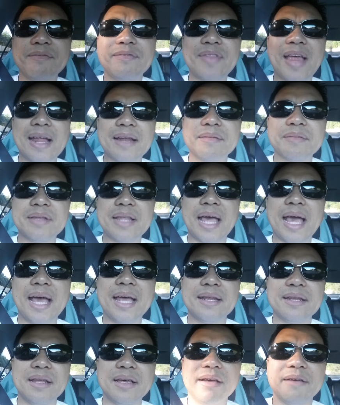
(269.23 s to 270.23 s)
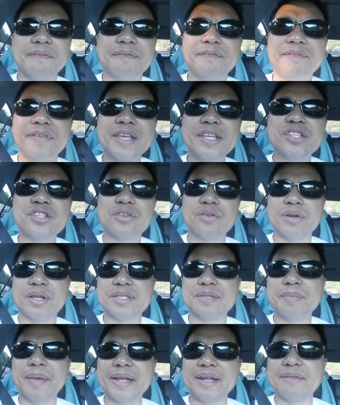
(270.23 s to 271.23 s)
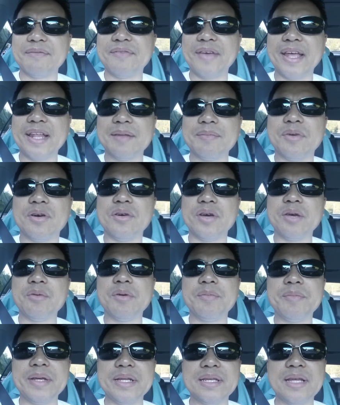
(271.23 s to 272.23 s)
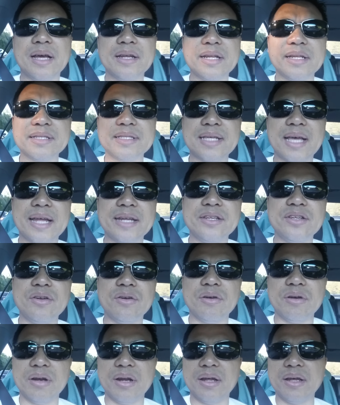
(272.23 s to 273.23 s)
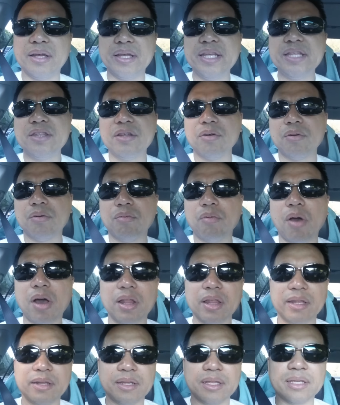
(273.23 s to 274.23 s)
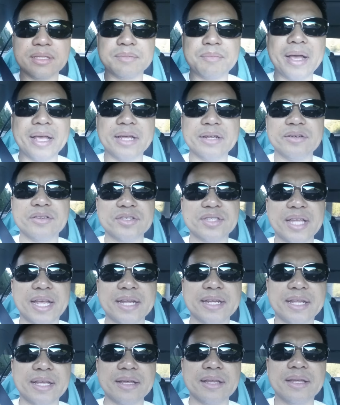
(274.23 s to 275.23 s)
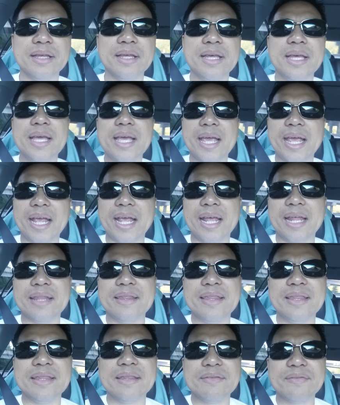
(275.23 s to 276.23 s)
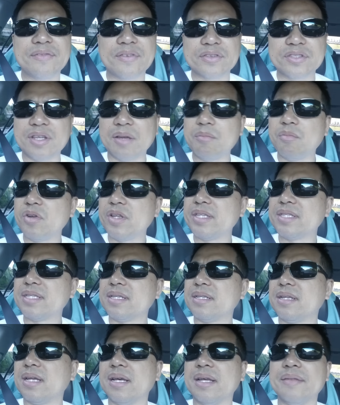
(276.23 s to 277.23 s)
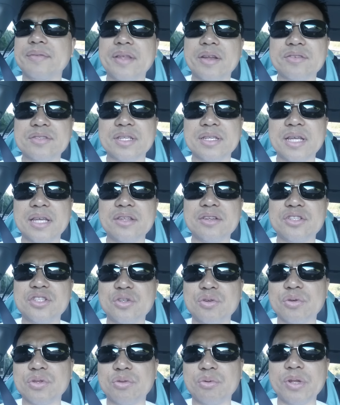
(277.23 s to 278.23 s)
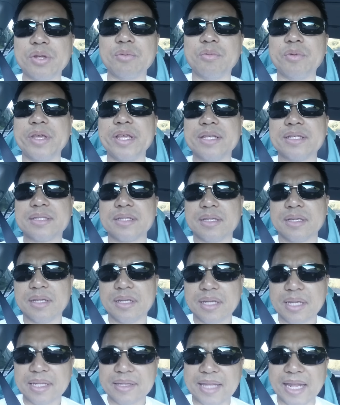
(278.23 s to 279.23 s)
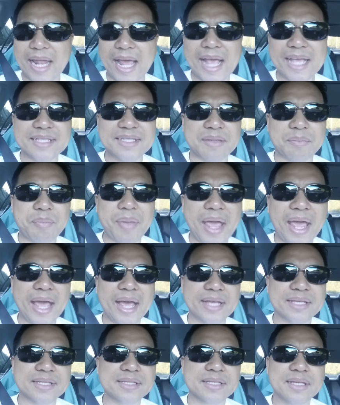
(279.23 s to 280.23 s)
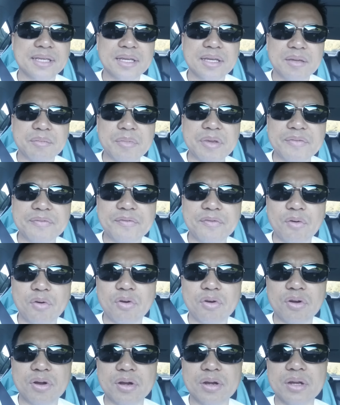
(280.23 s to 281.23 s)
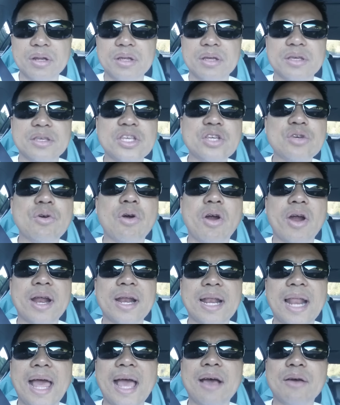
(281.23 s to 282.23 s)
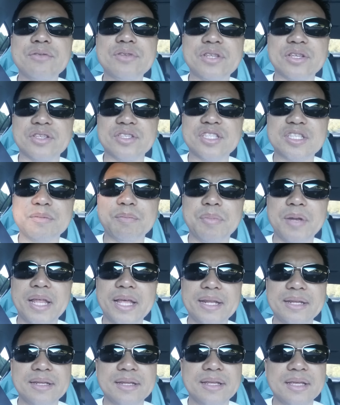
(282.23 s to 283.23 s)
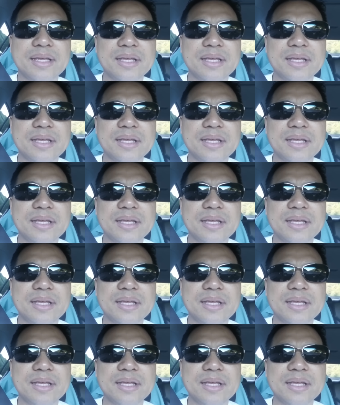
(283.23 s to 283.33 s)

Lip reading: of that feature is made available, it will be done inside your Ether wallet, is my understanding. And for some reason, there's another 2 or 3 weeks that has to pass before you are allowed to split